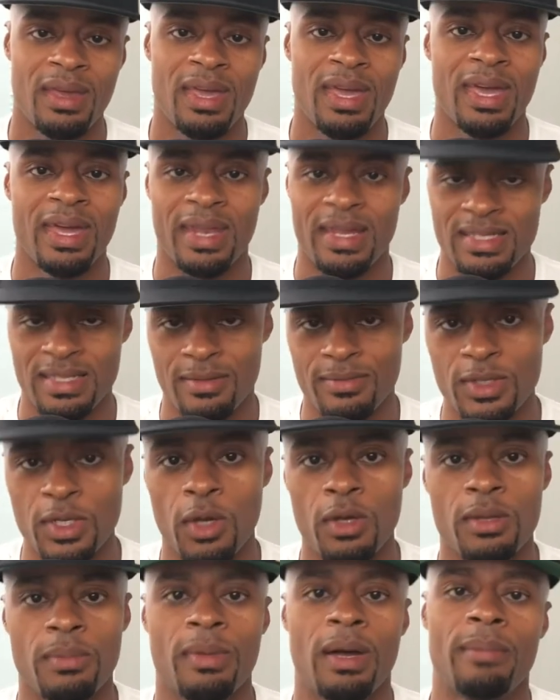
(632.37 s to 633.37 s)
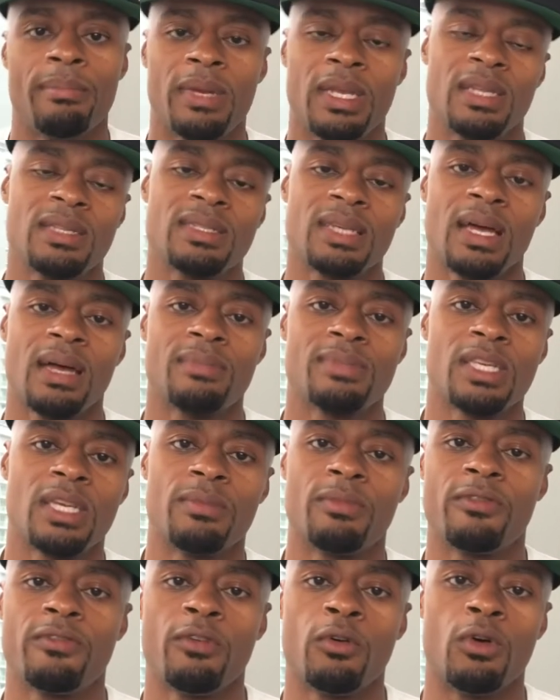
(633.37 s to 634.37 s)
And as I've talked about many times here
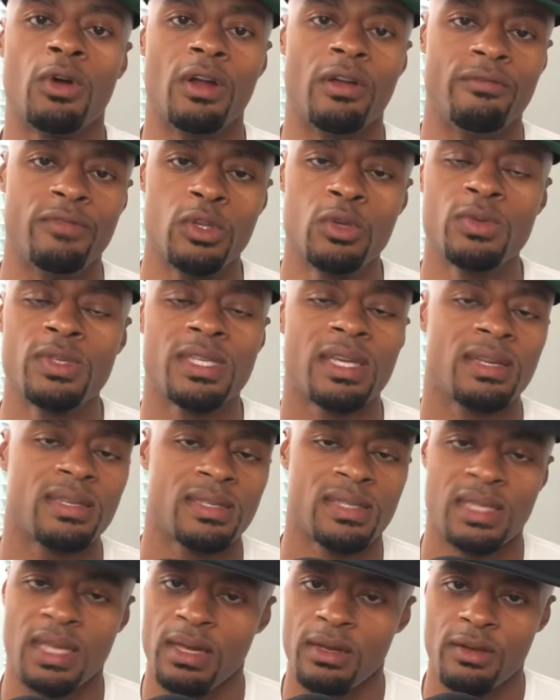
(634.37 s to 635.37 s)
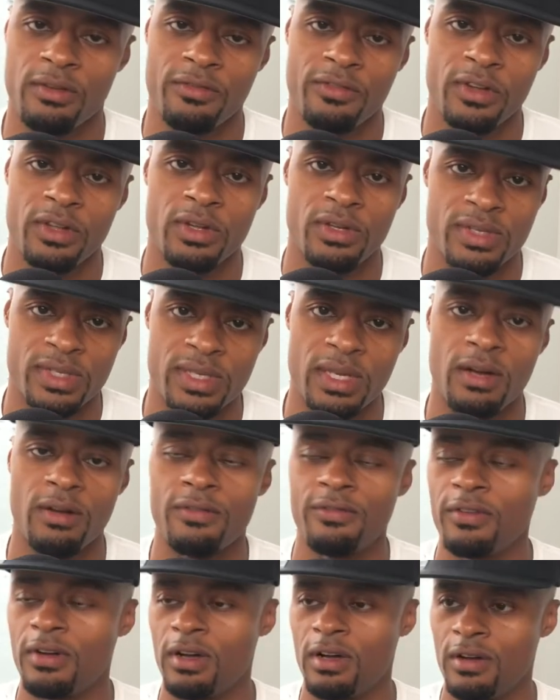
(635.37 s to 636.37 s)
before, if you set a standard for
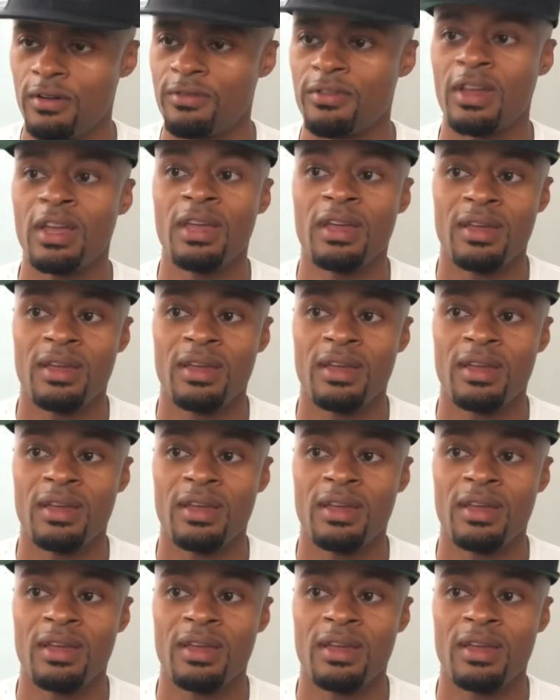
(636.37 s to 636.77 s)
yourself of,